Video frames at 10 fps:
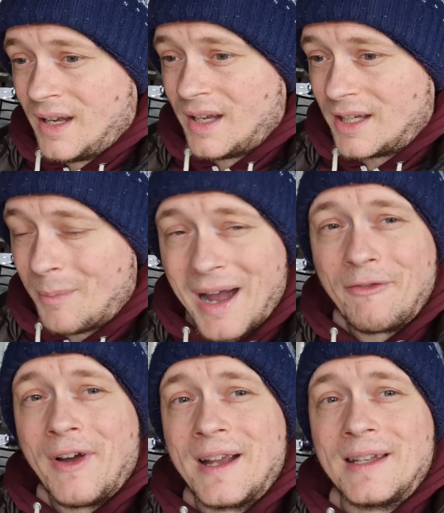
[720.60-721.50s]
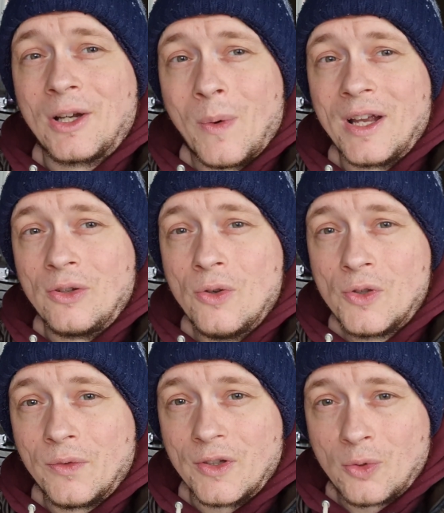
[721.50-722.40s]
you might find it quite
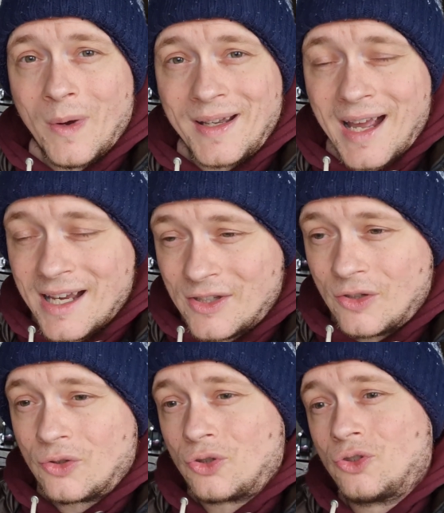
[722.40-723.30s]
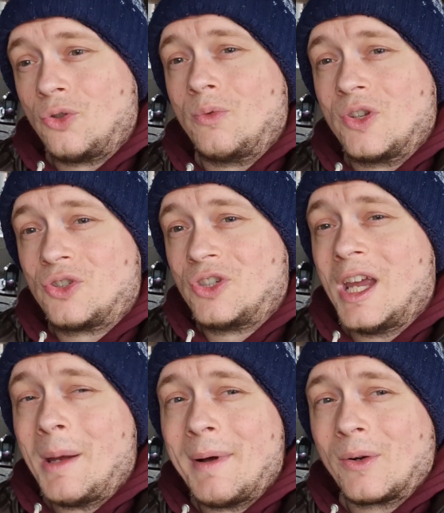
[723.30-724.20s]
useful. It's quite nice to just shoot the shit
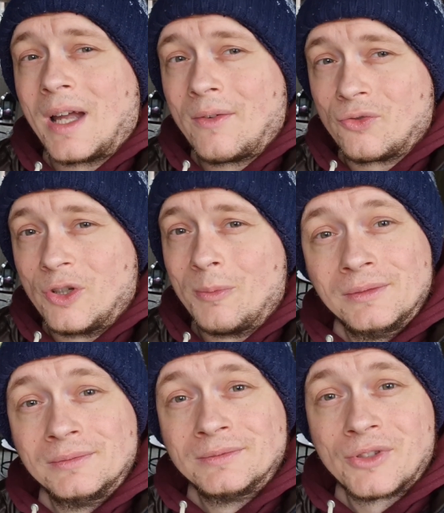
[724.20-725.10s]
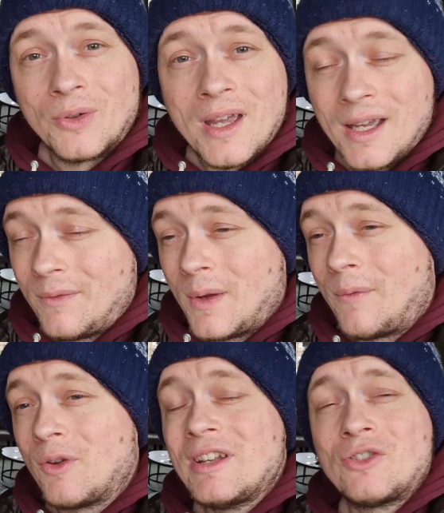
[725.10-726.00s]
about Kaftrio. So yeah,
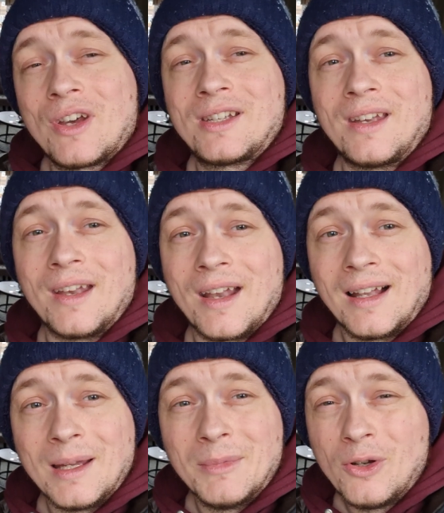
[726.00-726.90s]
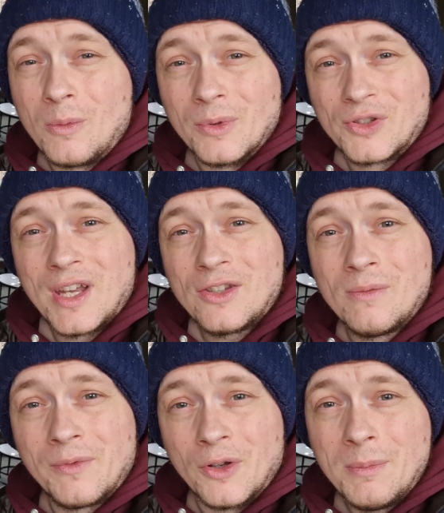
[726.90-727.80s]
if you're interested in that, let me know. We'll set
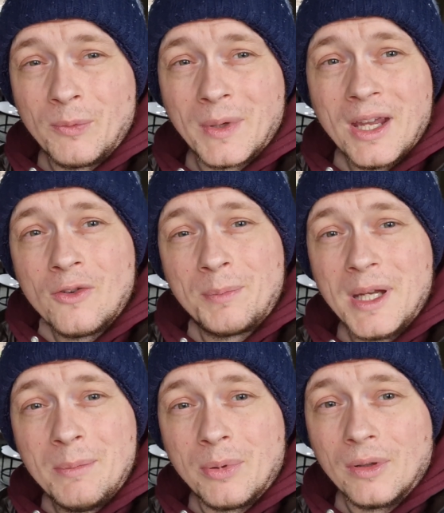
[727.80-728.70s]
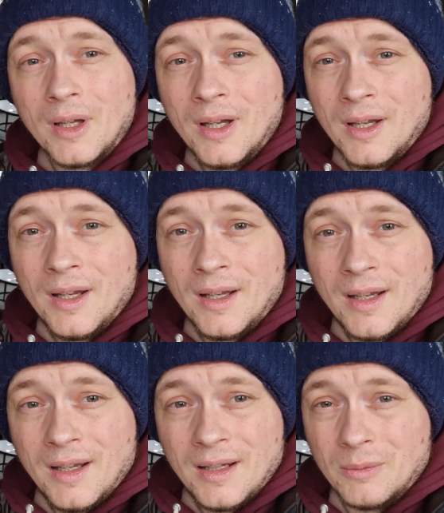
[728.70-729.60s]
something up. If we get enough people,
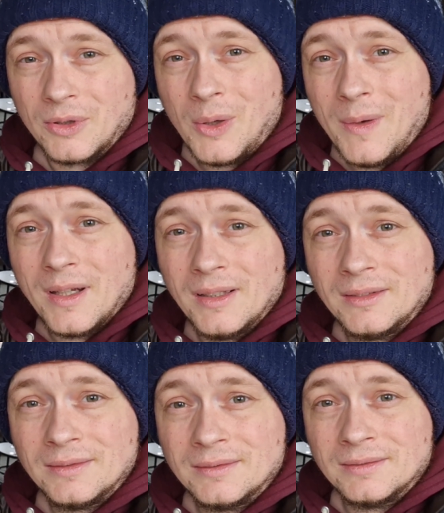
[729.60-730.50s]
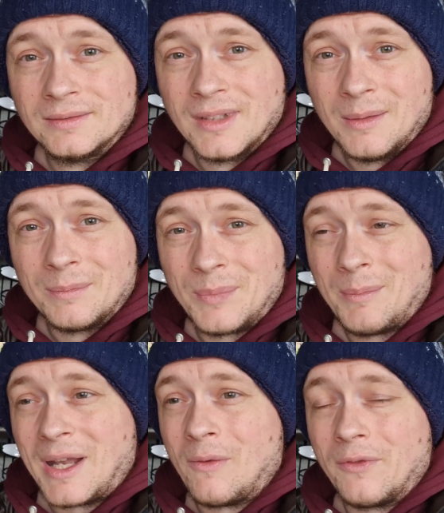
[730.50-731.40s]
we'll do it.
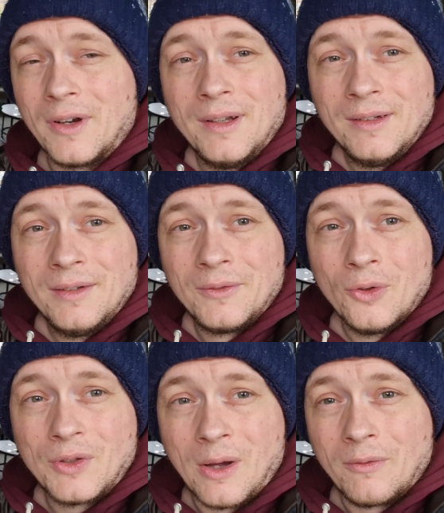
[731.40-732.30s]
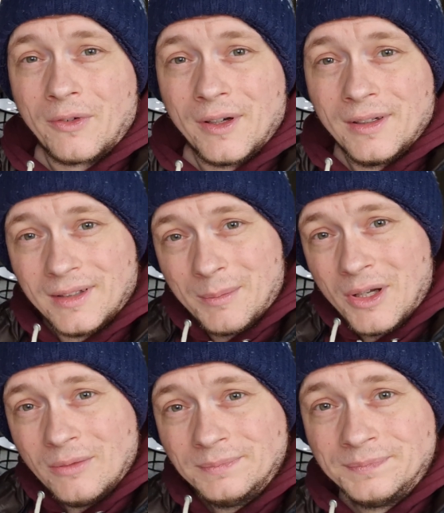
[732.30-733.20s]
I'm down for it. If you're down for it, let me
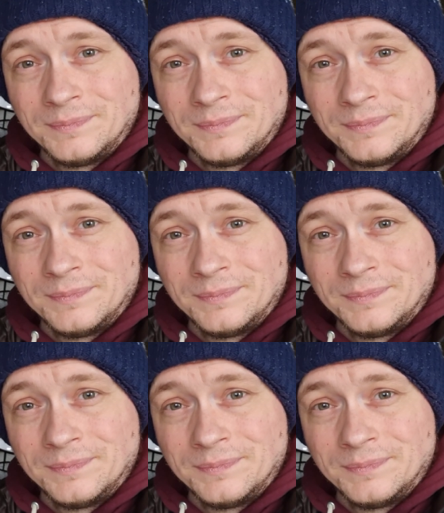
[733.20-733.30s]
know.